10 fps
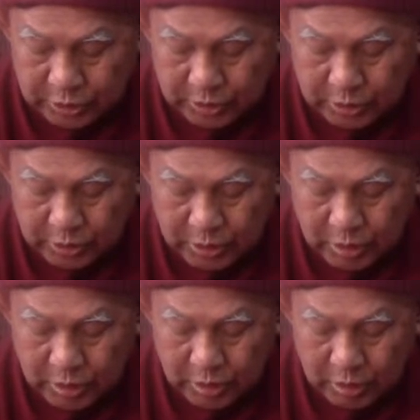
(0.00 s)
the
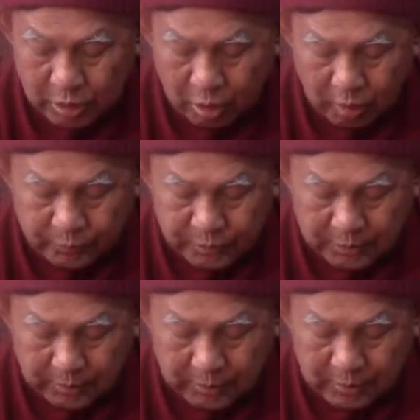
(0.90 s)

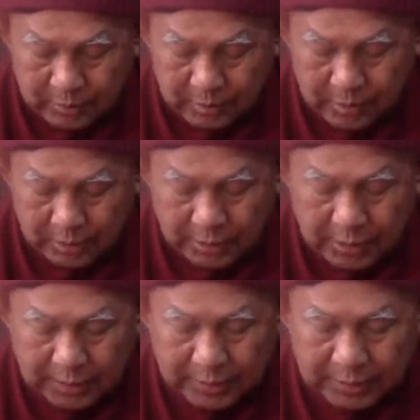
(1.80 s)
object
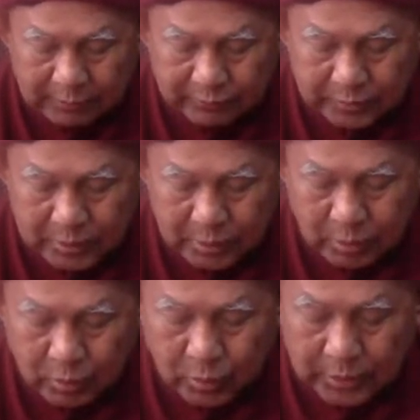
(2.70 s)
that gives
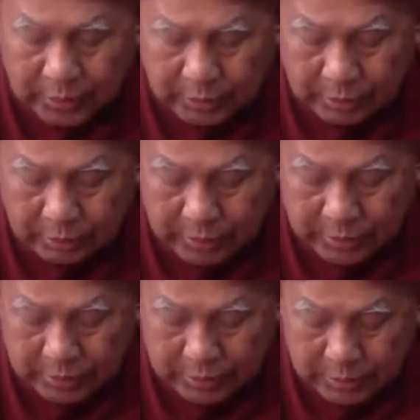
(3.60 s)
wicked
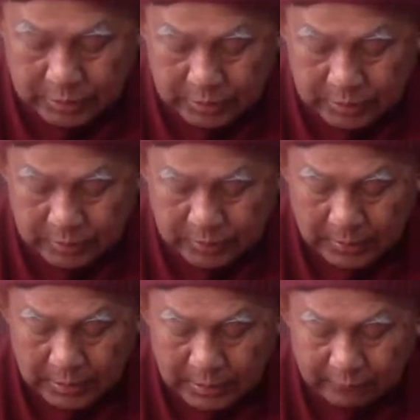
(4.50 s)
greed
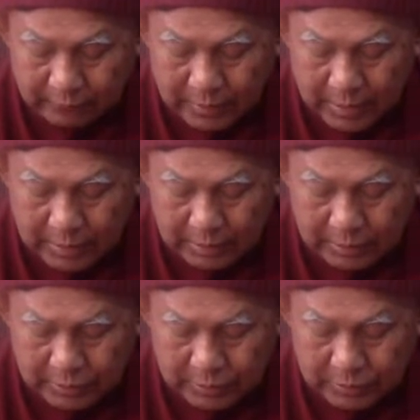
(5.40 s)
and
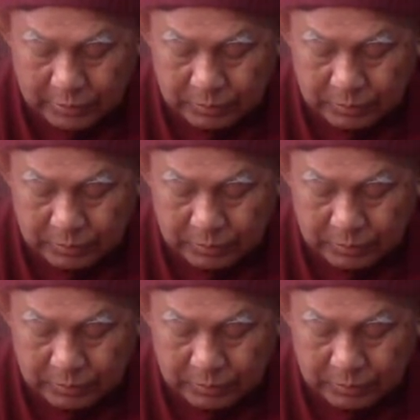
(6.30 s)
violence